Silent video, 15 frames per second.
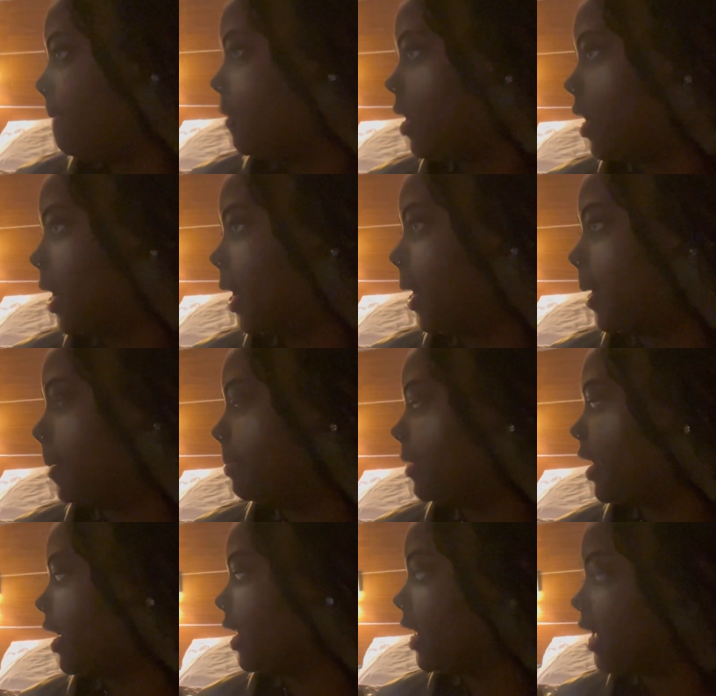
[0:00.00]
Um,
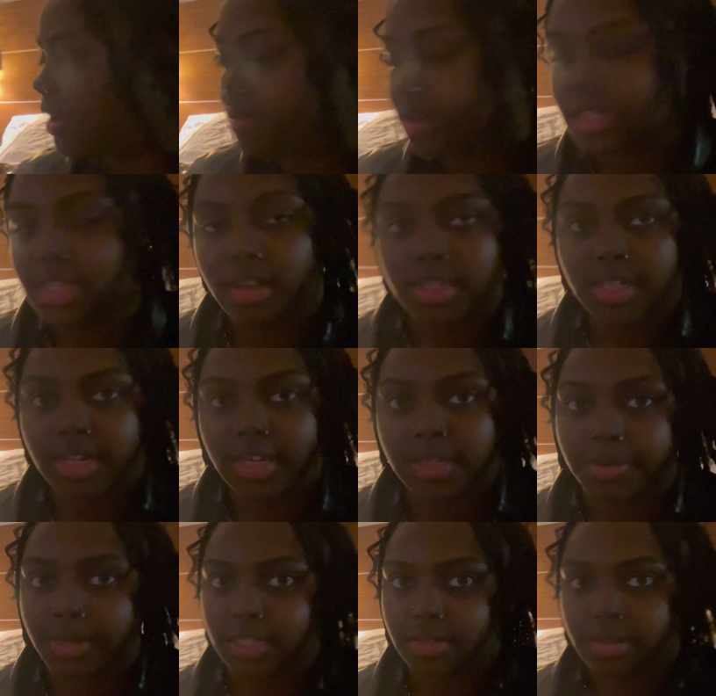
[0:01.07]
and he wanted to go to the
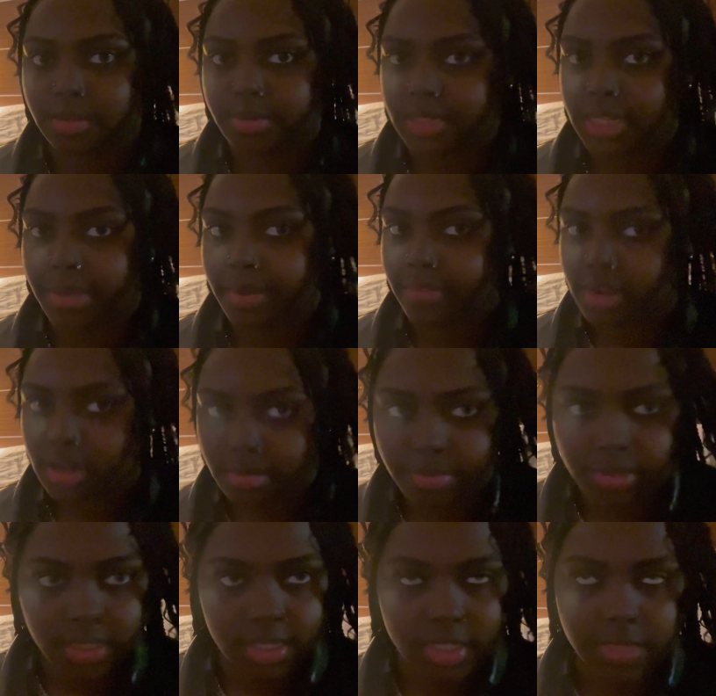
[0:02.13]
dispensary, so we just came back from the
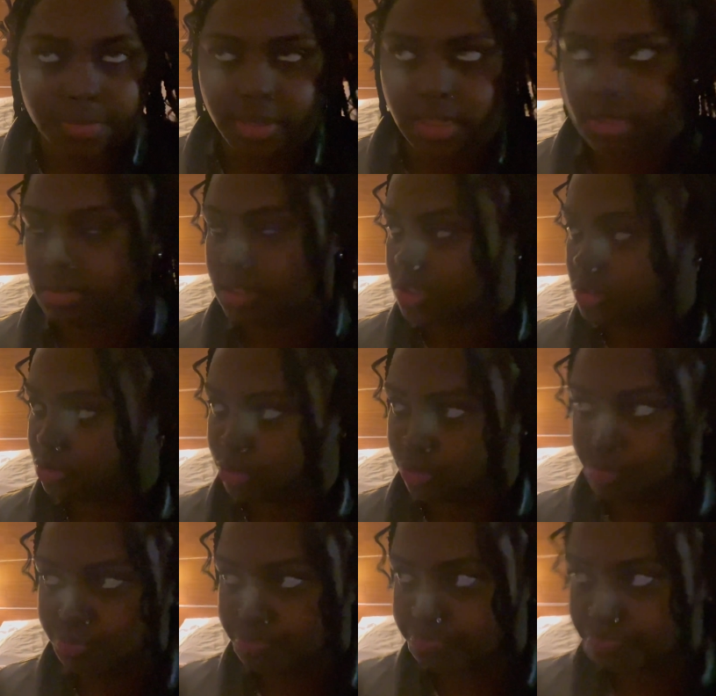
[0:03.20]
dispensary
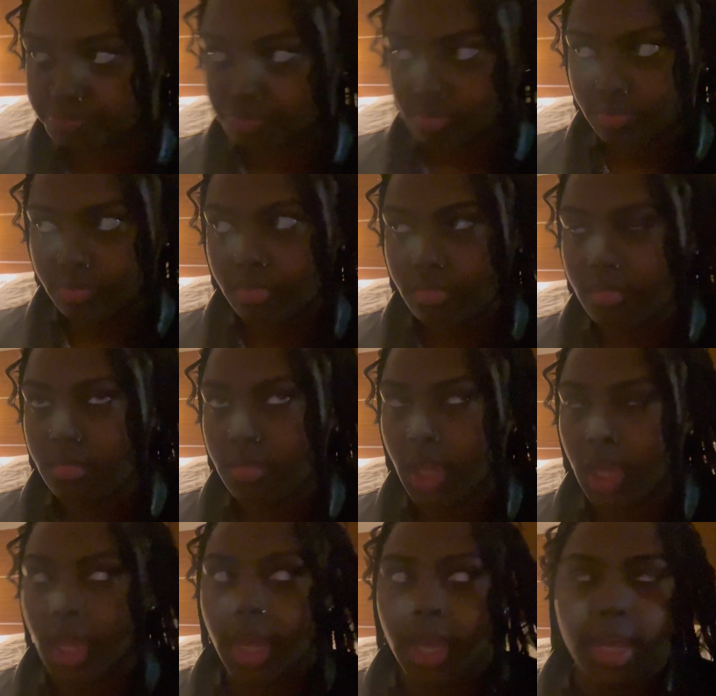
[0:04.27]
too.
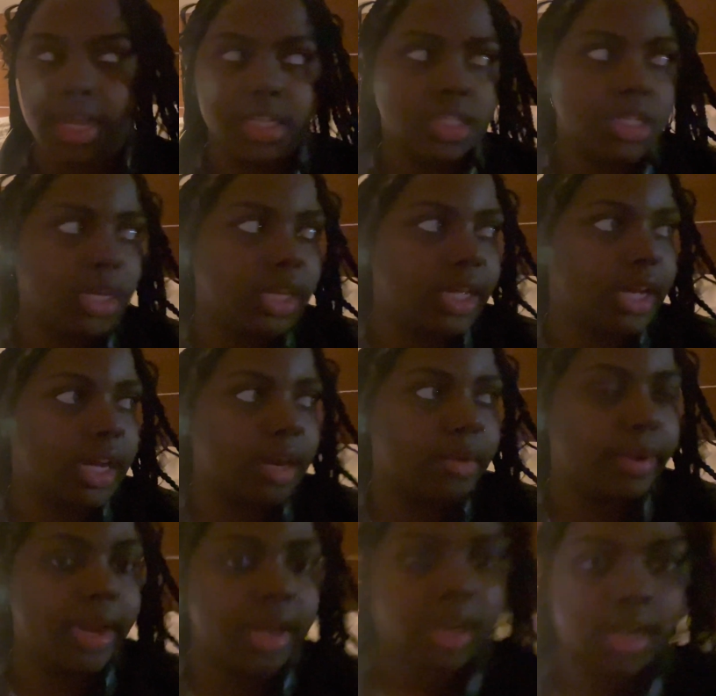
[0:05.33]
So yeah,
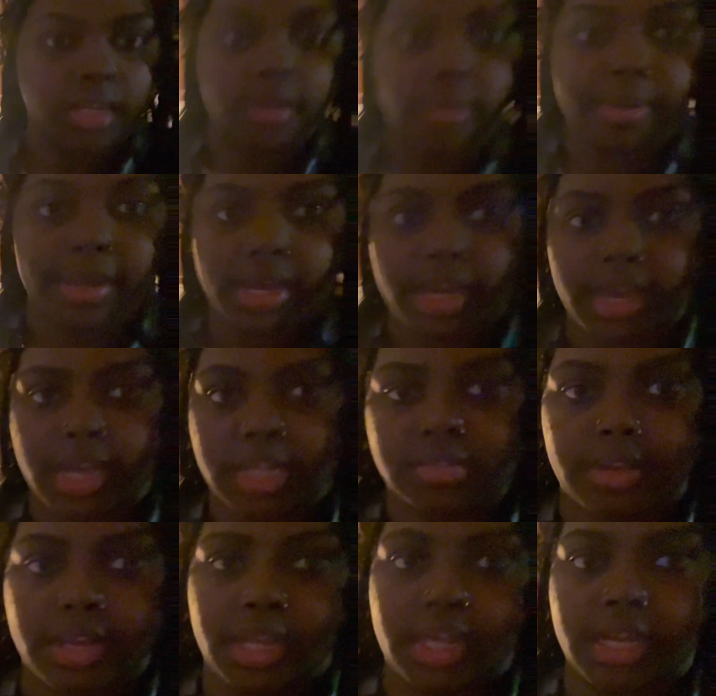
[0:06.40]
we got our little bags
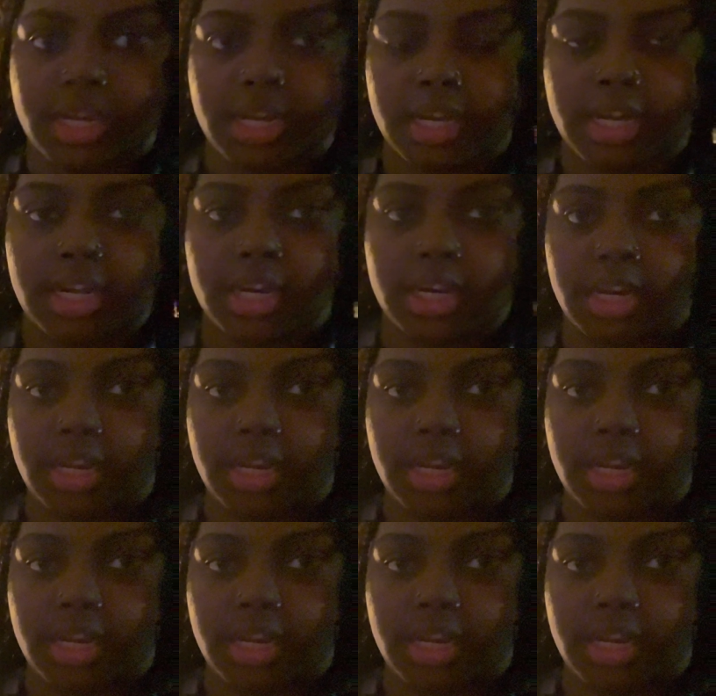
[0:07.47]
right here.